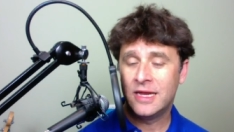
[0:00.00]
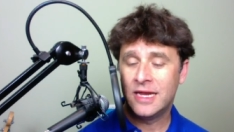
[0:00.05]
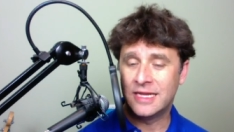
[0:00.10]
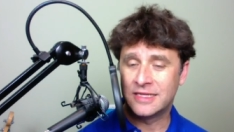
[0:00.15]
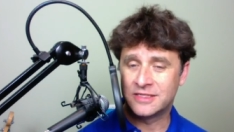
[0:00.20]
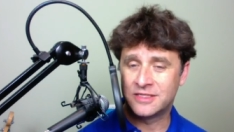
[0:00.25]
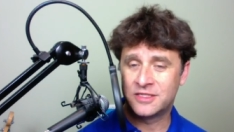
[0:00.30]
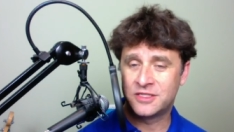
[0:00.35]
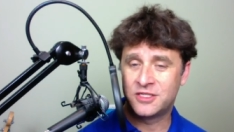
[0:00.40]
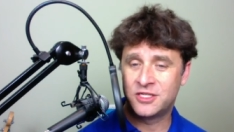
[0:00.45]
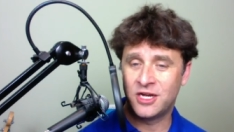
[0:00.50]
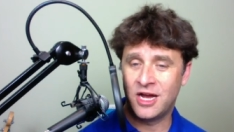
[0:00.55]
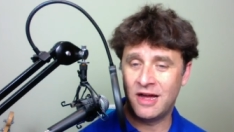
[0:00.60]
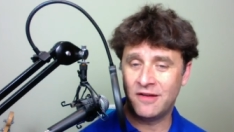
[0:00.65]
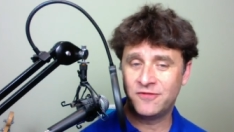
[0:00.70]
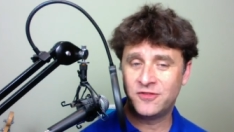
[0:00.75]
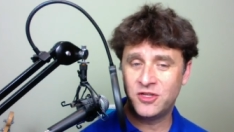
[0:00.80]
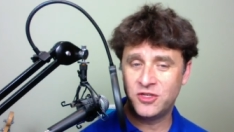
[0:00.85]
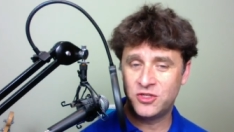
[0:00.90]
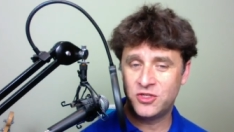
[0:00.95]
It's
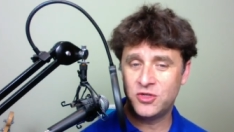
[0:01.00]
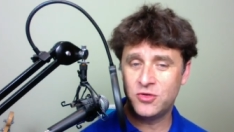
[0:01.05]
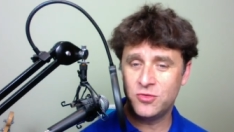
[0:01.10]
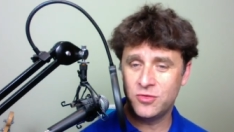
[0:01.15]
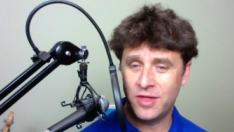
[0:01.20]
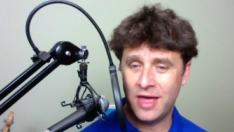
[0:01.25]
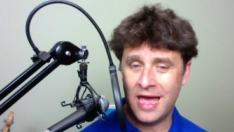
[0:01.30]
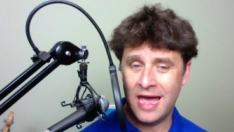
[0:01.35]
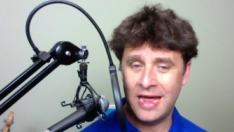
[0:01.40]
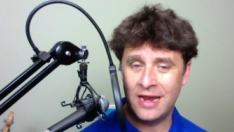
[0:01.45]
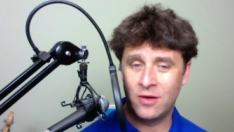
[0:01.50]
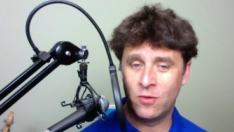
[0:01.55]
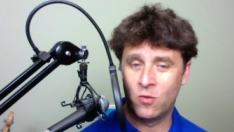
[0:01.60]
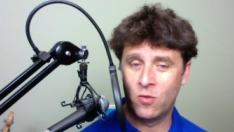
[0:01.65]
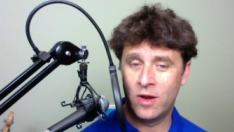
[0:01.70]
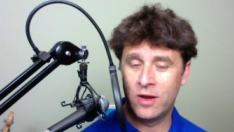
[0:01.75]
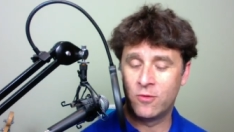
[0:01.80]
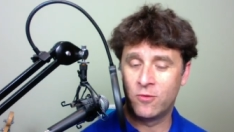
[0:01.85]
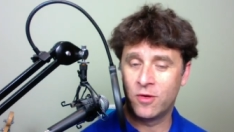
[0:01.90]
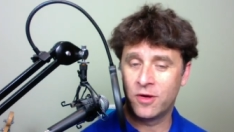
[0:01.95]
tough to do that
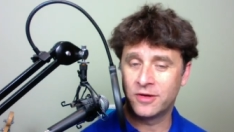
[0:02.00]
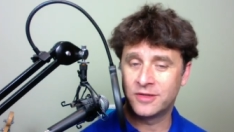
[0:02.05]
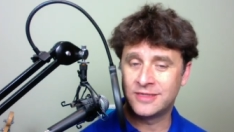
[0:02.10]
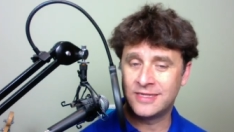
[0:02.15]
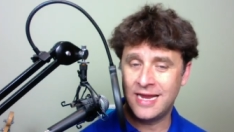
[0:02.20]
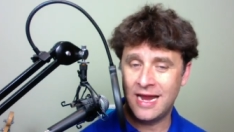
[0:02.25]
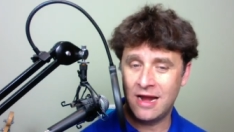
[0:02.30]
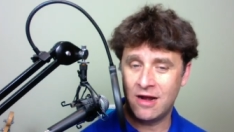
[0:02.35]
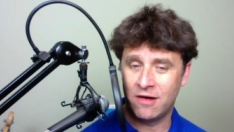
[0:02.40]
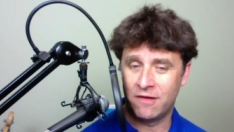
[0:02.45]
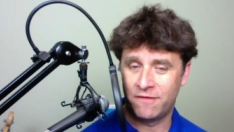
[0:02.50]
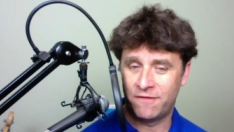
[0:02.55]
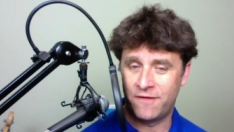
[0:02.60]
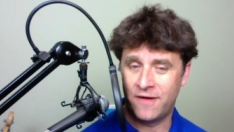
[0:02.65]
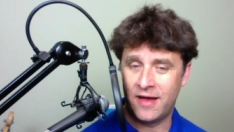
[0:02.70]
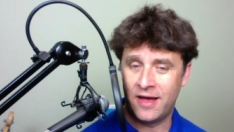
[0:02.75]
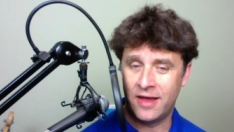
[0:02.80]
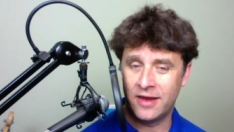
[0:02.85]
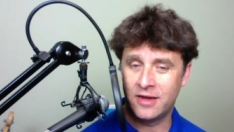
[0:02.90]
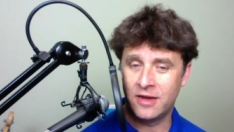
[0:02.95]
when we're
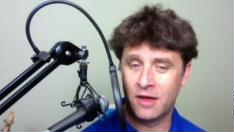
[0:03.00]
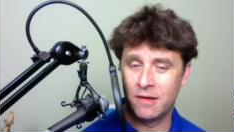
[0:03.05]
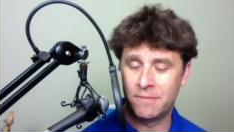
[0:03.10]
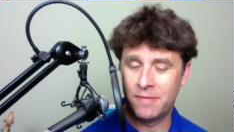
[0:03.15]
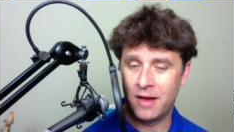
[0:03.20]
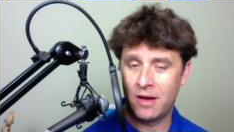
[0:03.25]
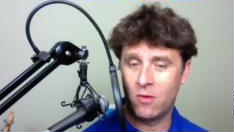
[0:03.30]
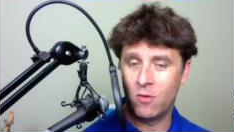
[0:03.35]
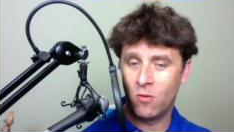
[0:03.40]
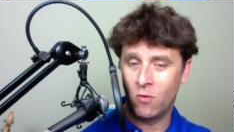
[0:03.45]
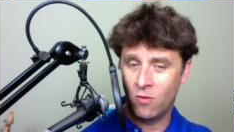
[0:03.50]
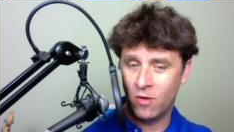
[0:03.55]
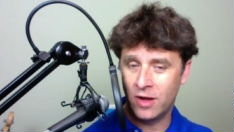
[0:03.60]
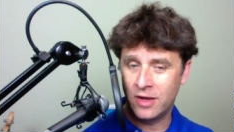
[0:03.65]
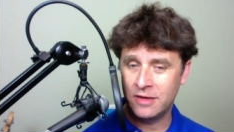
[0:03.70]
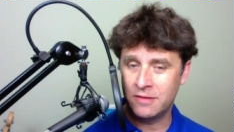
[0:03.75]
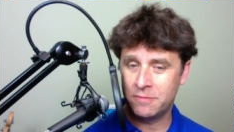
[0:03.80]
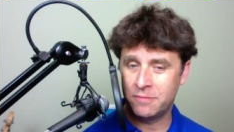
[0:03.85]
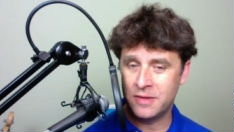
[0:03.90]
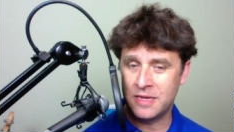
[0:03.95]
terrified about
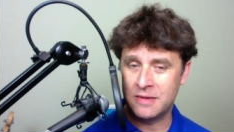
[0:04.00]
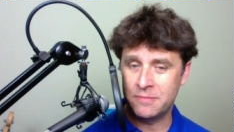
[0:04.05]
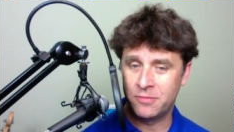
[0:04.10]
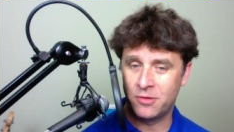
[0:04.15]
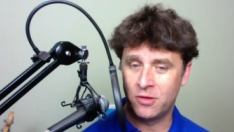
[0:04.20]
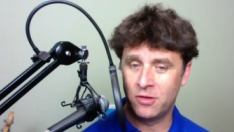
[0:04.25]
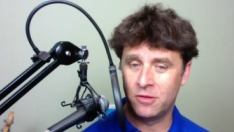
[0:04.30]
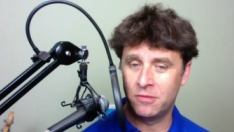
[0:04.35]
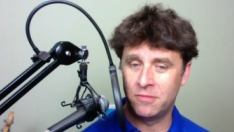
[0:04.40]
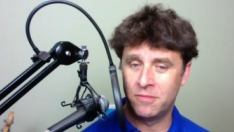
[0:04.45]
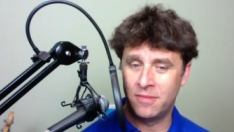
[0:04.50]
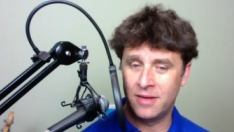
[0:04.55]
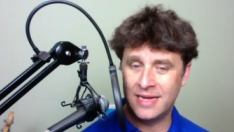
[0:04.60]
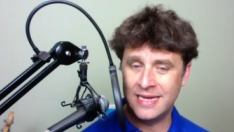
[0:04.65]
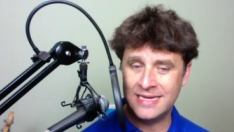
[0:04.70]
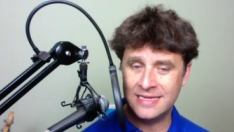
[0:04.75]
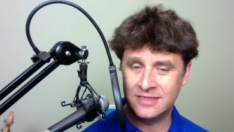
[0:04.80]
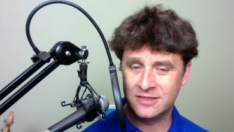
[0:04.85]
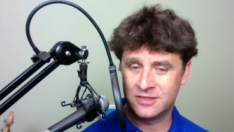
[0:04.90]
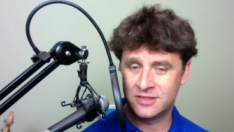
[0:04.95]
what people
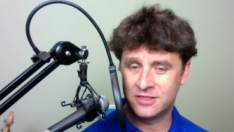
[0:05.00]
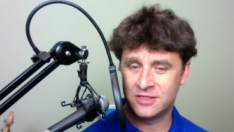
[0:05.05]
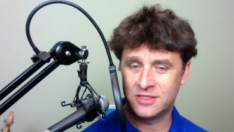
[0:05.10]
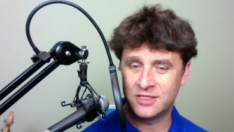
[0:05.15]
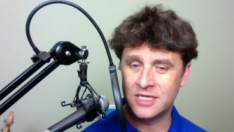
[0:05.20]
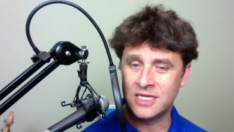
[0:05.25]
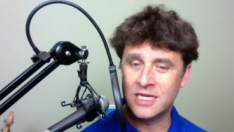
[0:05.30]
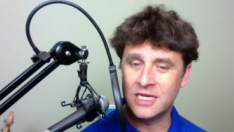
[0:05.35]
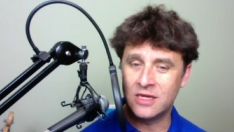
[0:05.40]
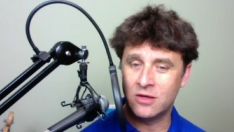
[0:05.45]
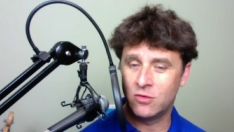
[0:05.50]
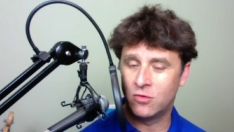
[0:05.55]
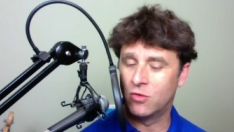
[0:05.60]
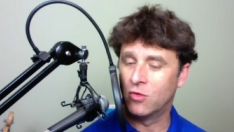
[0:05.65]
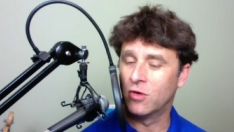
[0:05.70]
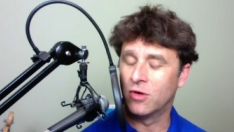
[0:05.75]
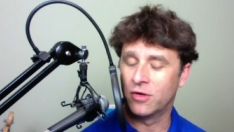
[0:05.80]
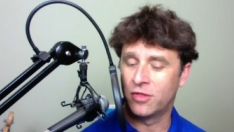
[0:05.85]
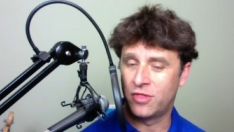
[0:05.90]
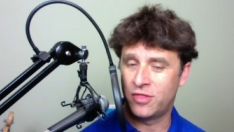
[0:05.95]
might see
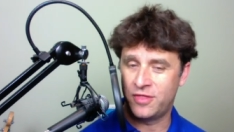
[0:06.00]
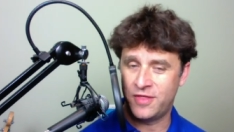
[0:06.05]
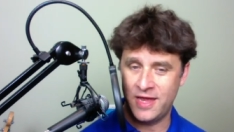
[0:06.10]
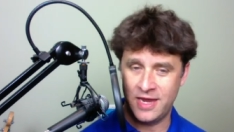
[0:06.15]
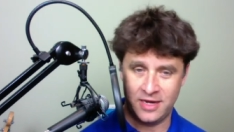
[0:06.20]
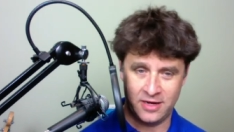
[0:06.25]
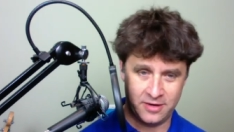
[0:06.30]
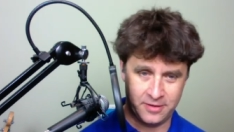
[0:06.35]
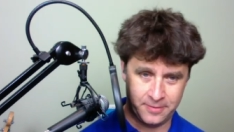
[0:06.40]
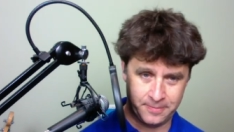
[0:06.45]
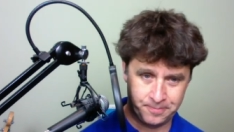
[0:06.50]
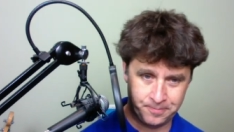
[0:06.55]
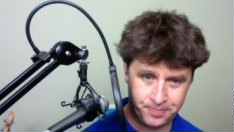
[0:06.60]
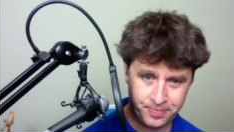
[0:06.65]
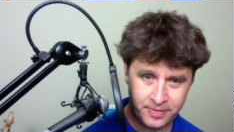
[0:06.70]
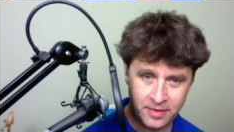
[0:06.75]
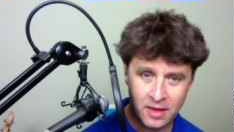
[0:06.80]
or think.